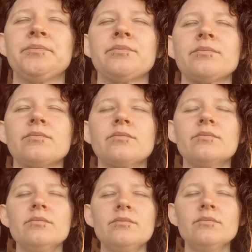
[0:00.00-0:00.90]

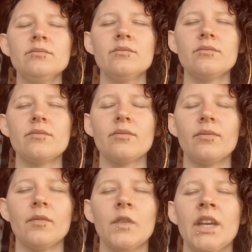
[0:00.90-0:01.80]

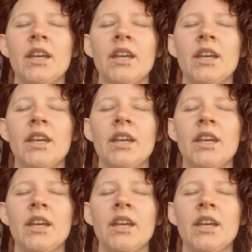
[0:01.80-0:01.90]
Nobody speaks.